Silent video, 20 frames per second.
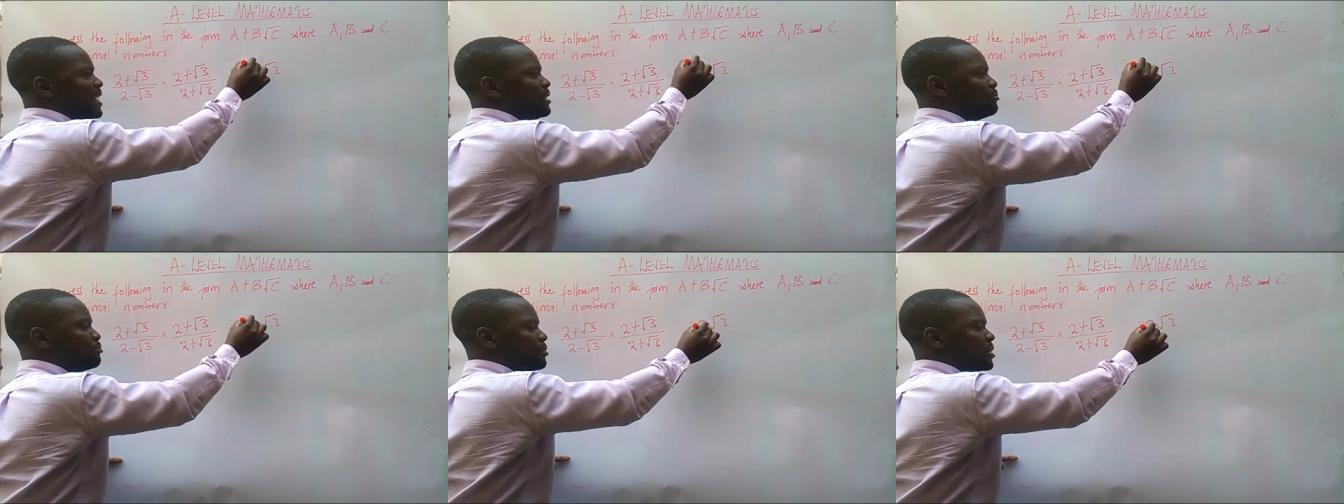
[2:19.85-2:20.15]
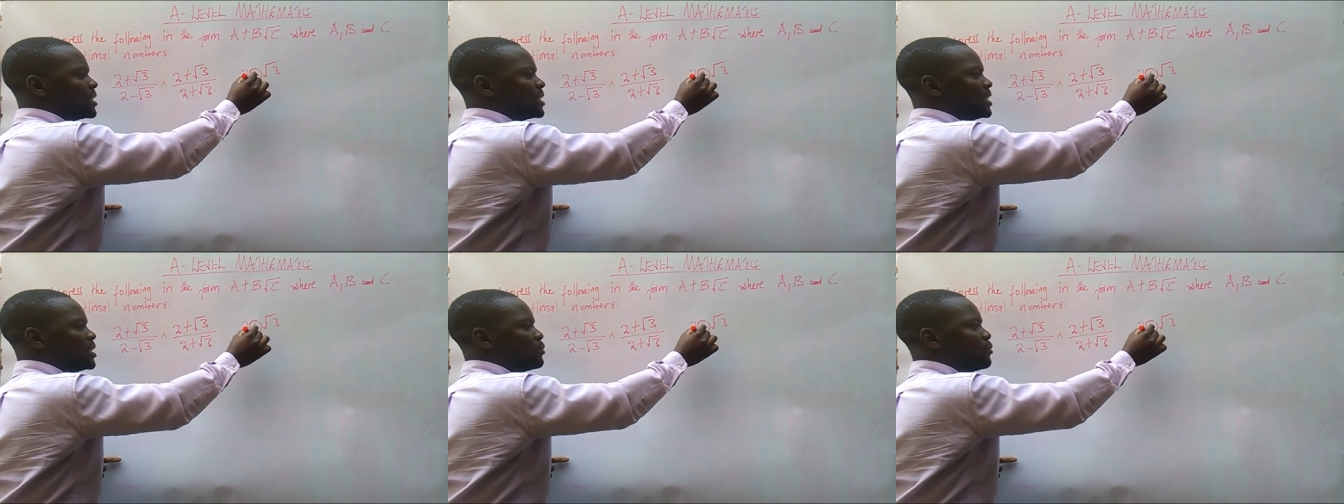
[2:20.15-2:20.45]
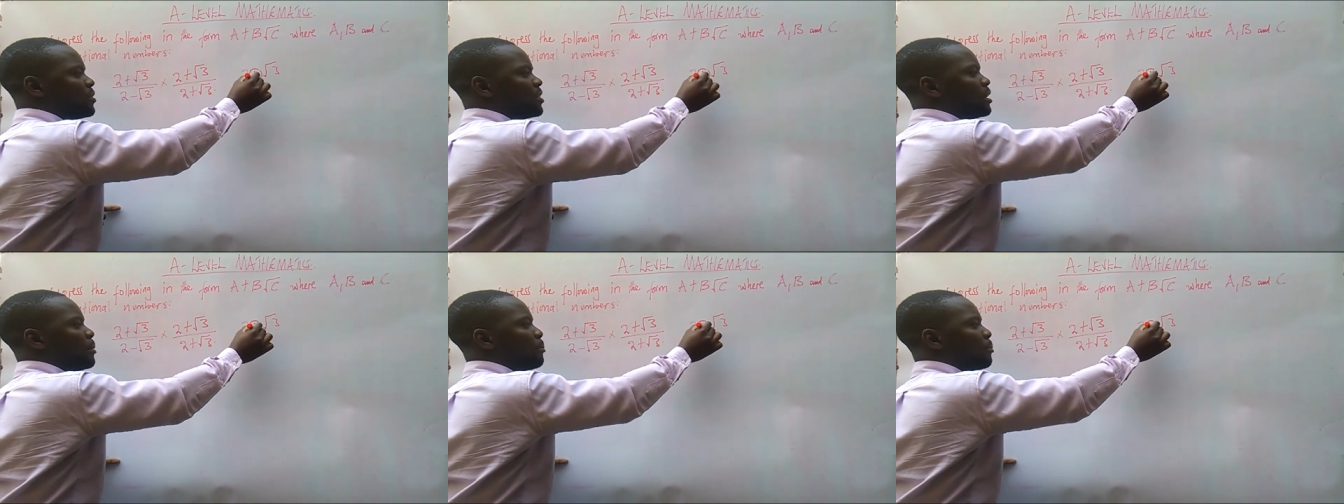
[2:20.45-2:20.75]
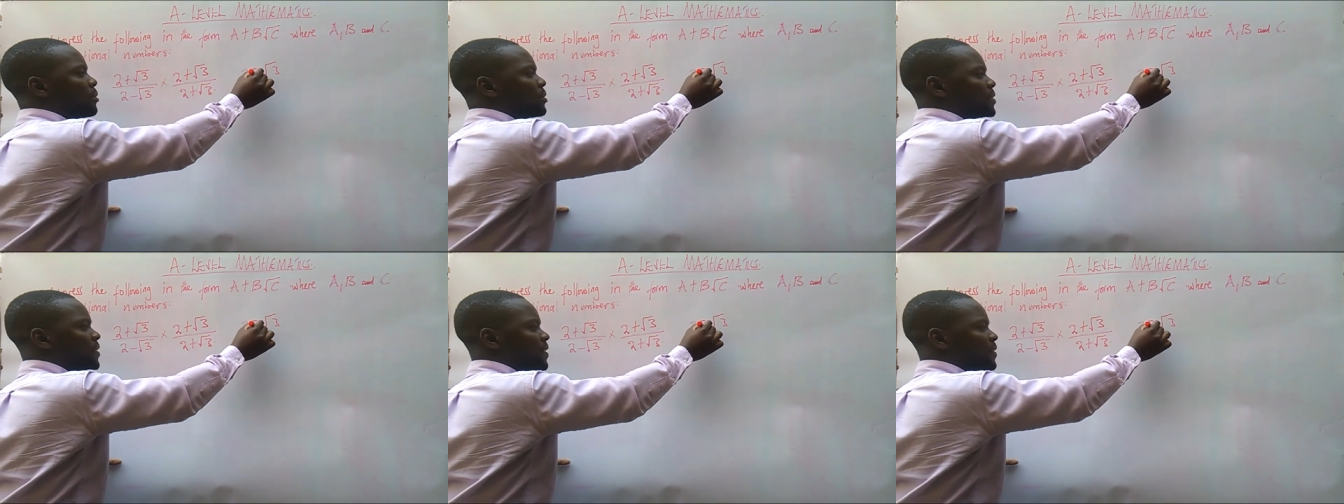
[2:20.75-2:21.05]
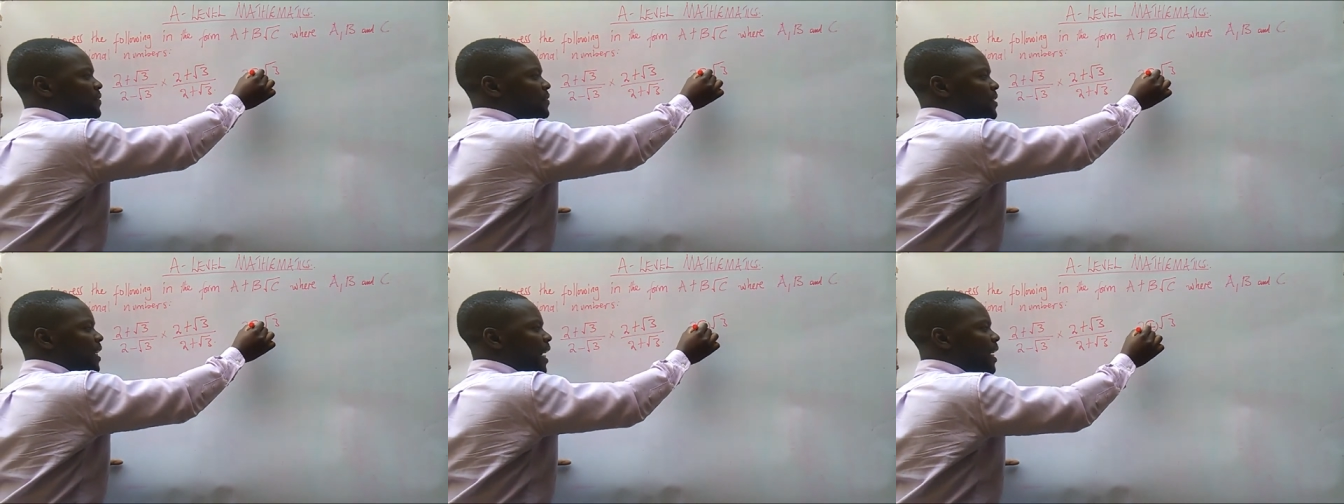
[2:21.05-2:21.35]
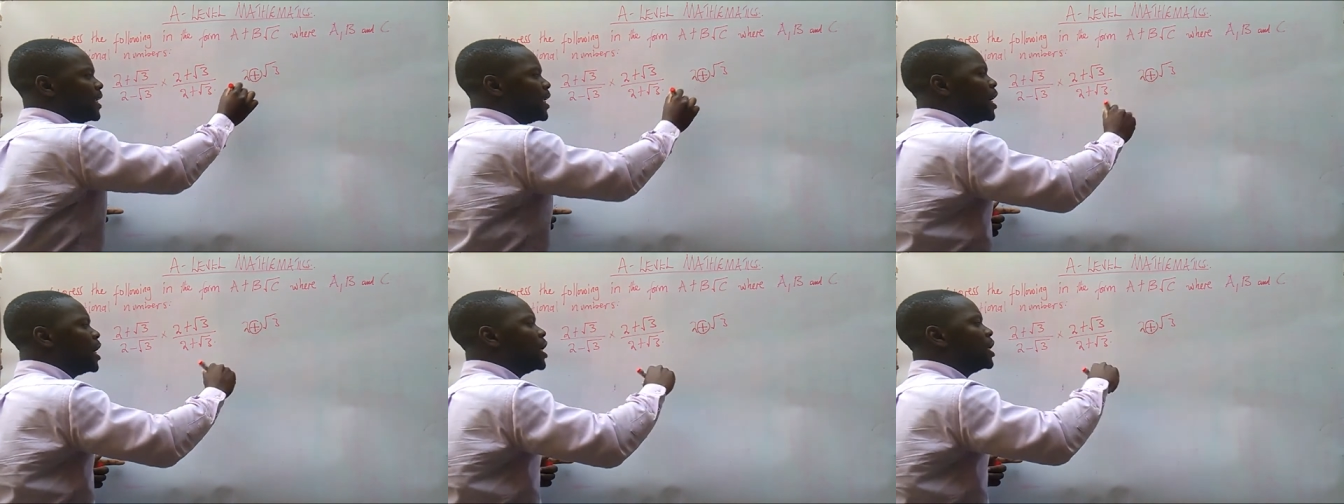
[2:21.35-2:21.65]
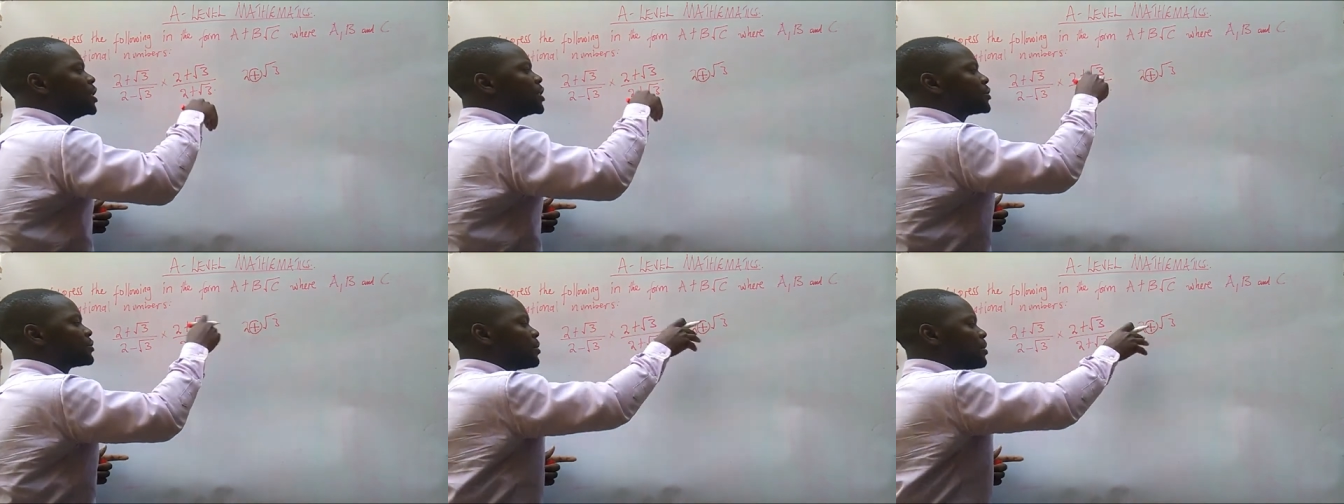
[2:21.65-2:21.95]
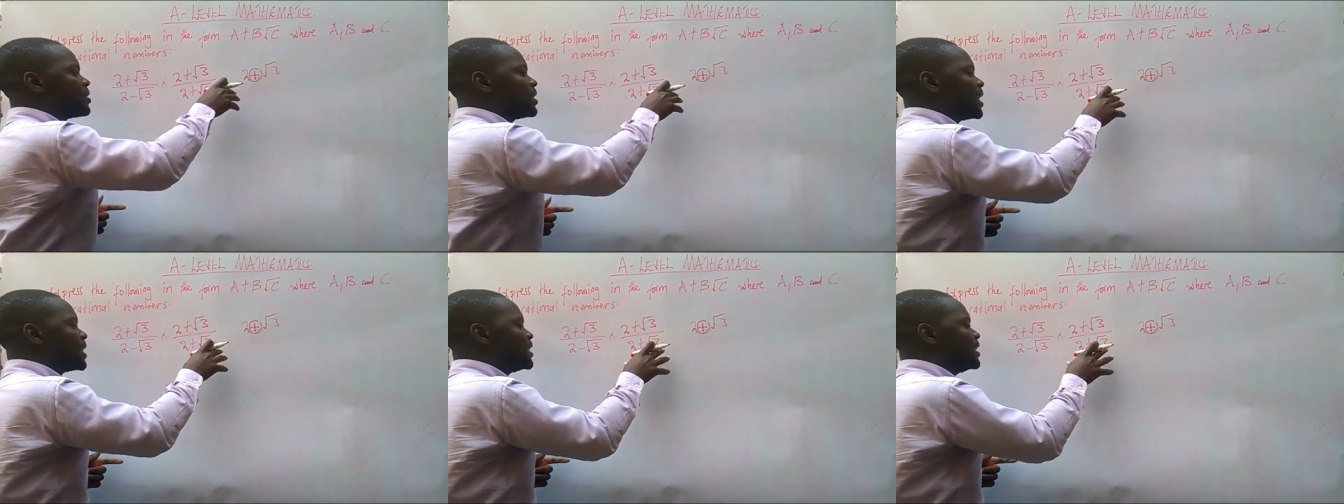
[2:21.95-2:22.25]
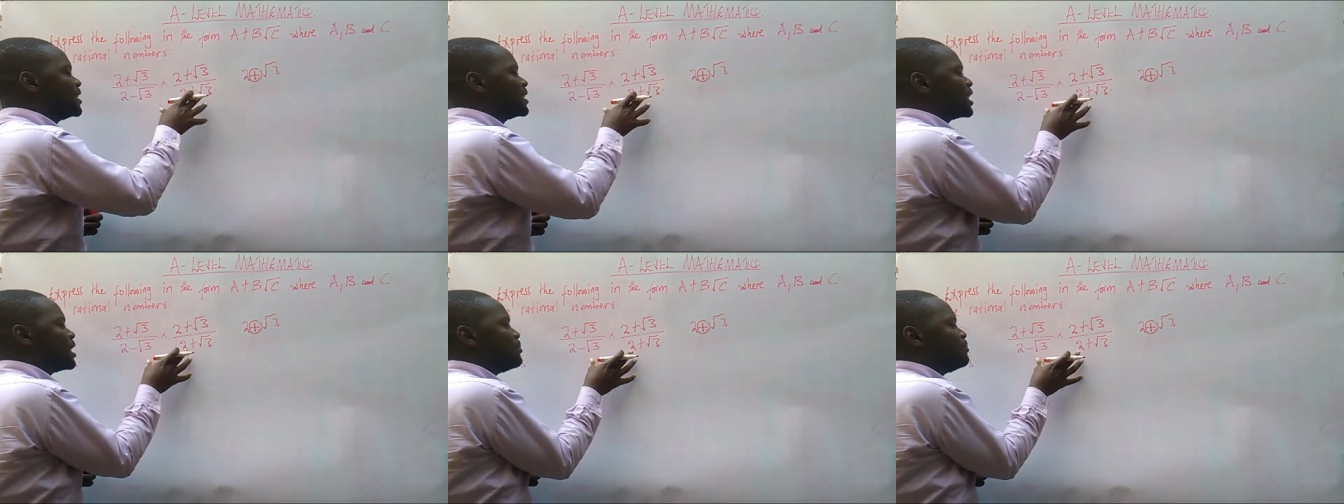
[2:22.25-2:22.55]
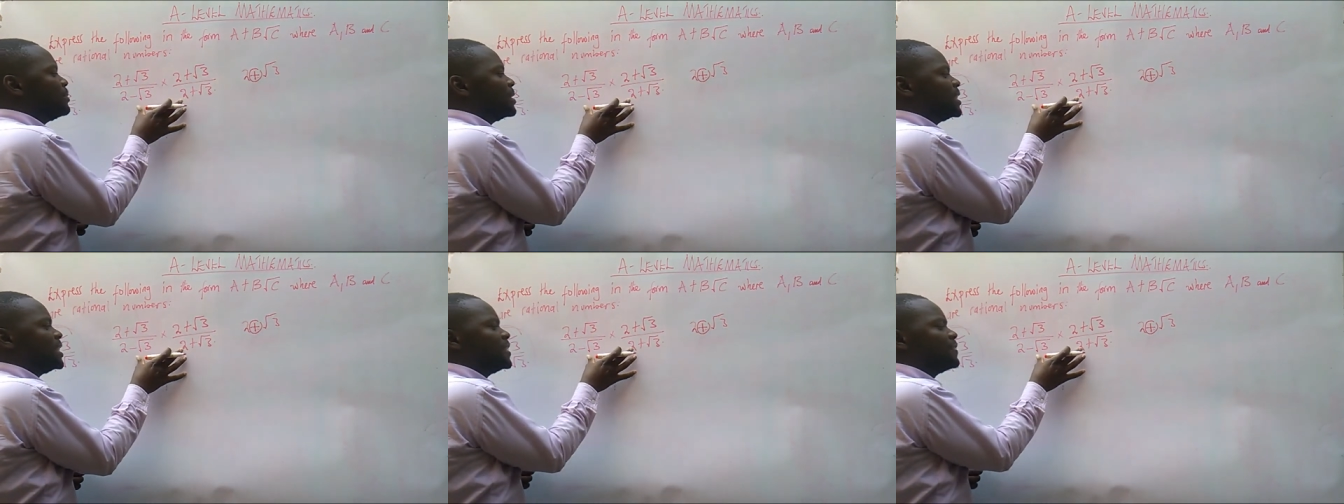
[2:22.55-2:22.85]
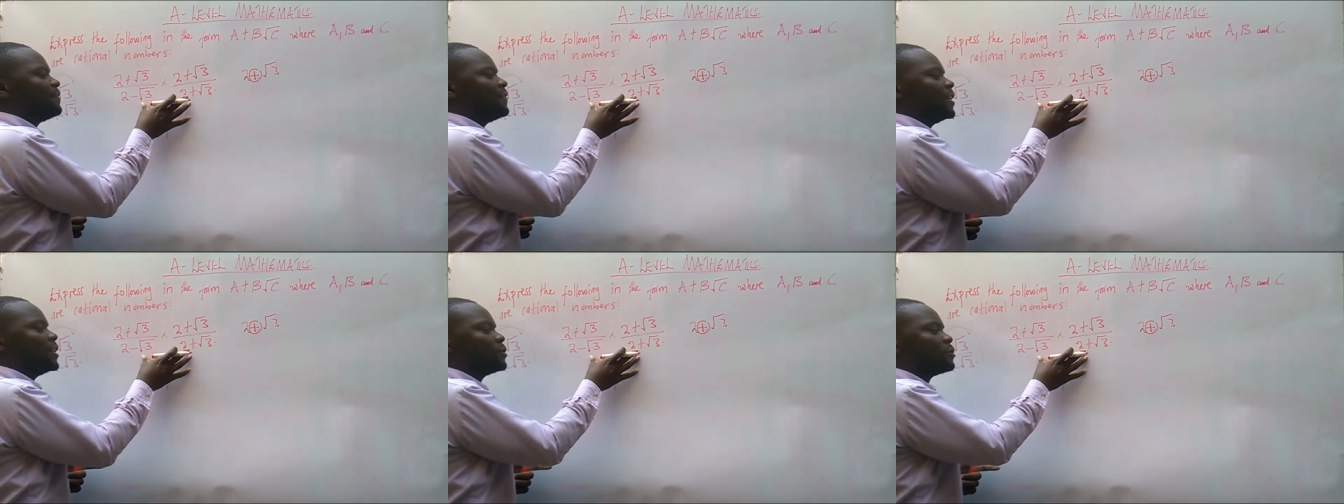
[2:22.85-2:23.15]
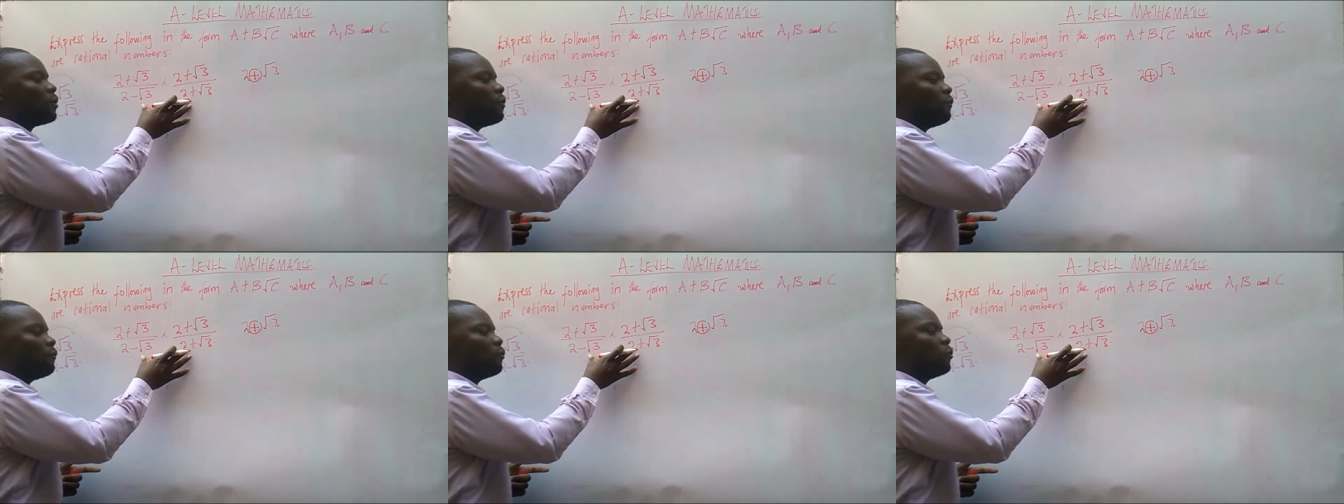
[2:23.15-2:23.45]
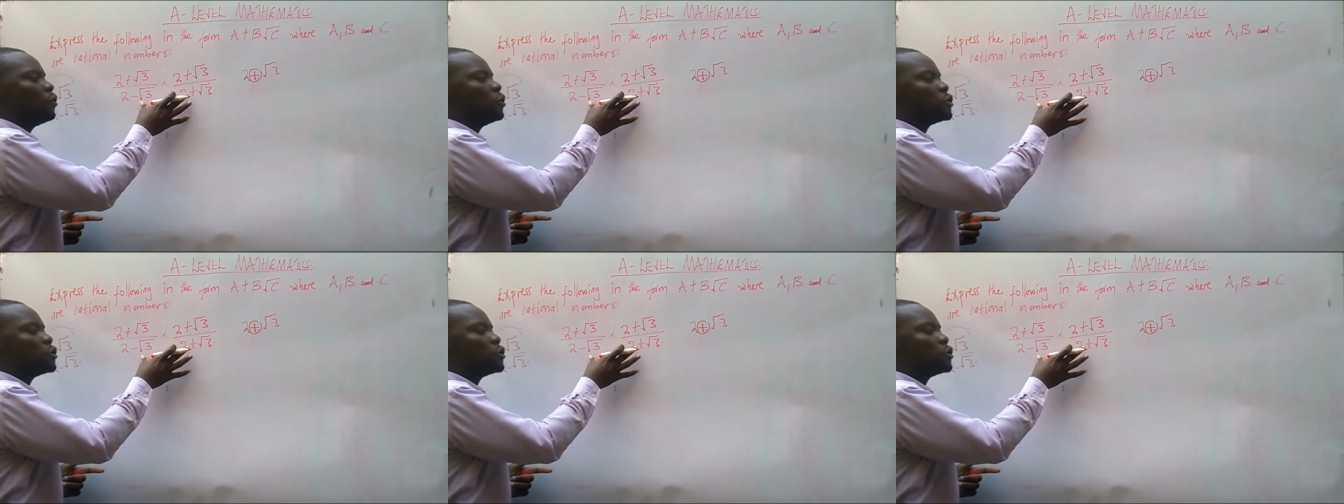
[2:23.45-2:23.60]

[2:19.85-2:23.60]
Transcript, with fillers: I'll replace it with a positive sign so that it can be a difference of